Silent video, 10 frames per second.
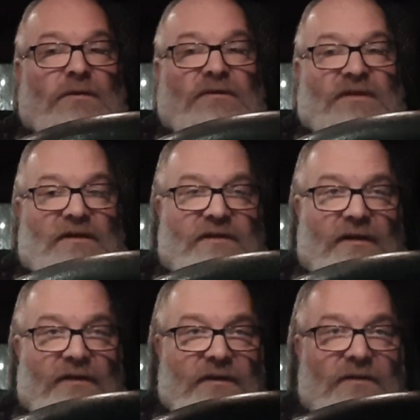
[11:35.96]

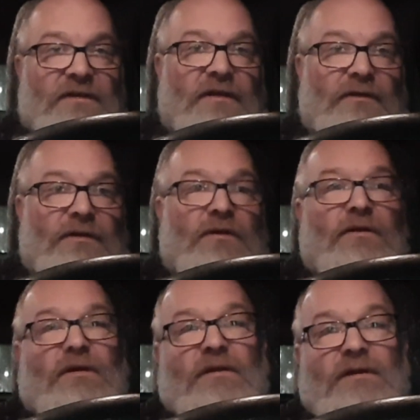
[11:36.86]
detail the
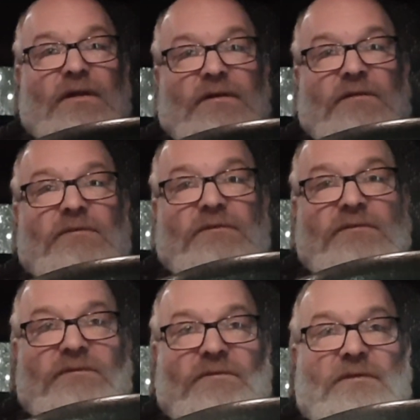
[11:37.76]
interior, and then
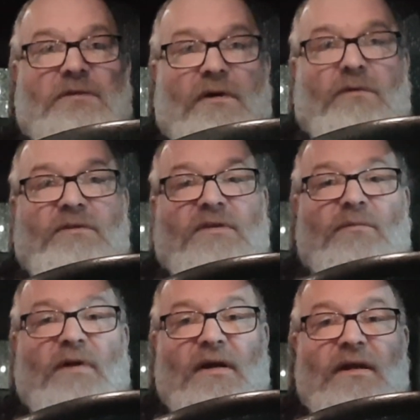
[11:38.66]
go to
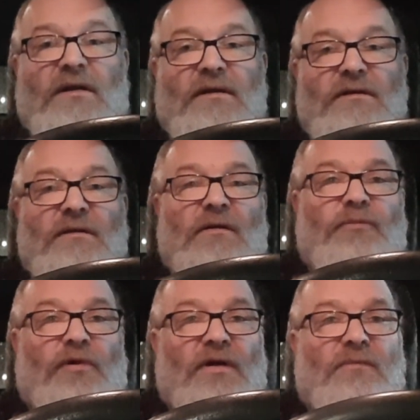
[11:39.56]
my
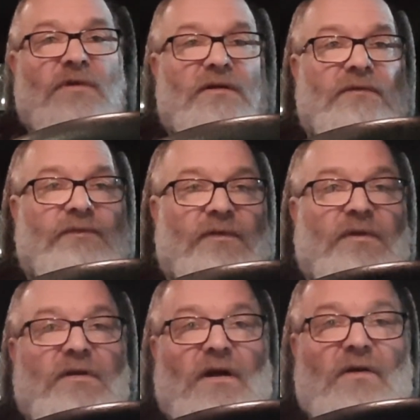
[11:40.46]
appointment for
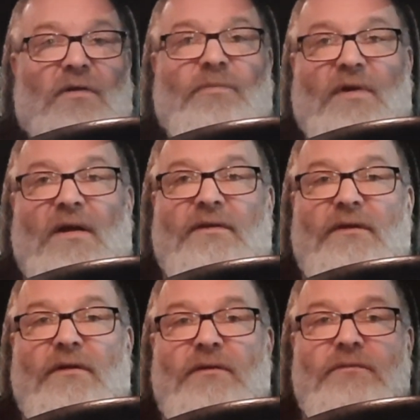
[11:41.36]
the chiropractor.